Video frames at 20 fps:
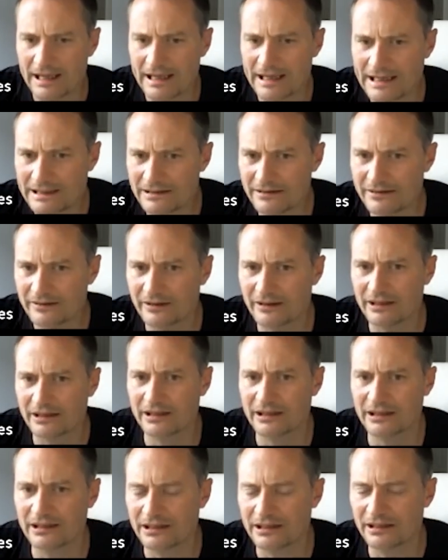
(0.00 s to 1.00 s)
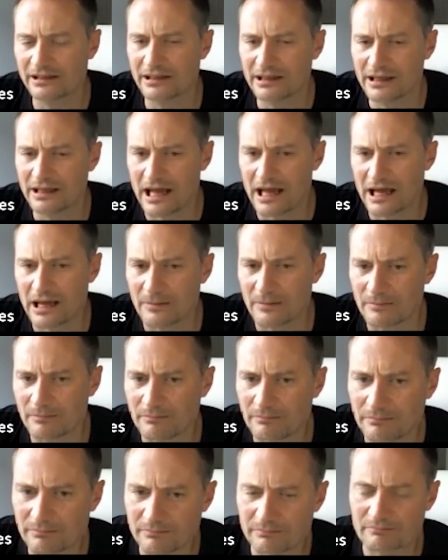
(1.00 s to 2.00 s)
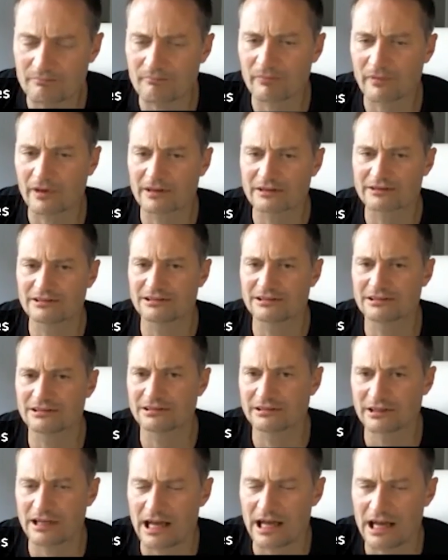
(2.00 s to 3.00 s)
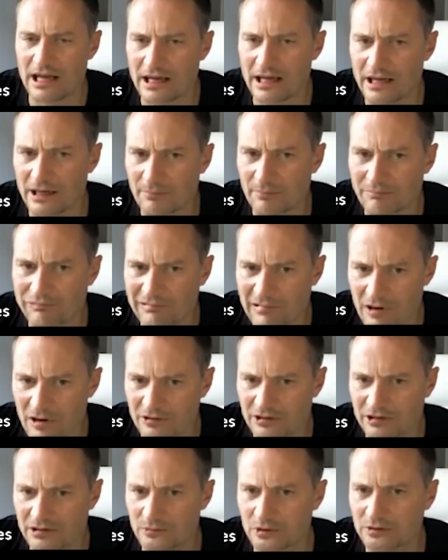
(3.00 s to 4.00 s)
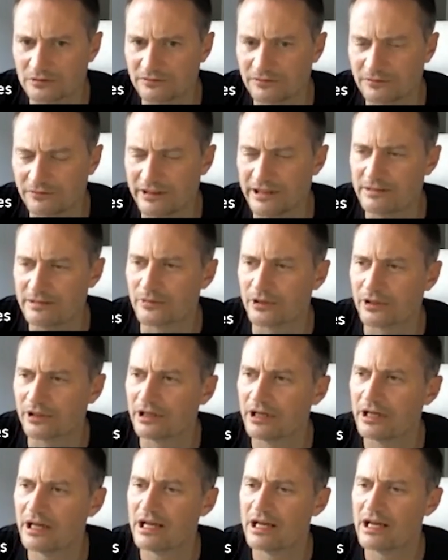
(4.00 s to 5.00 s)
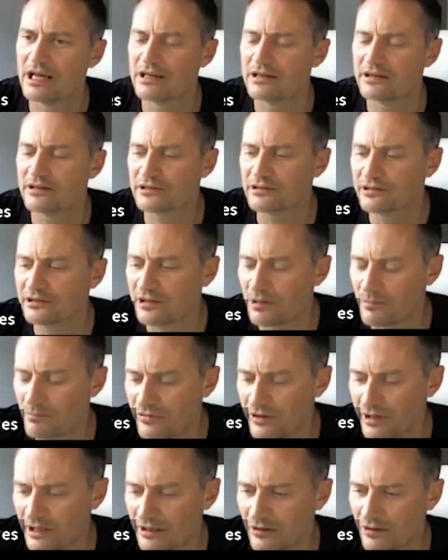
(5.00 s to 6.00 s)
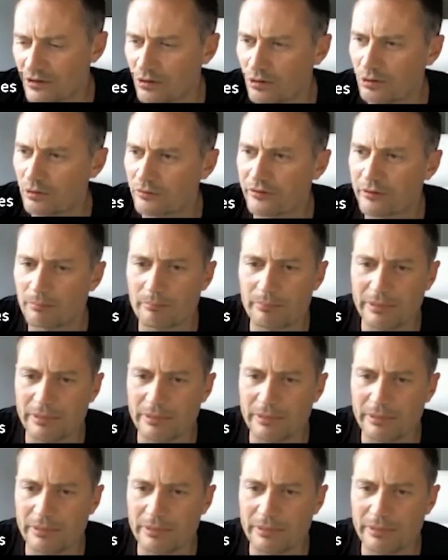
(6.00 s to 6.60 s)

In the proximal femur, there's something called the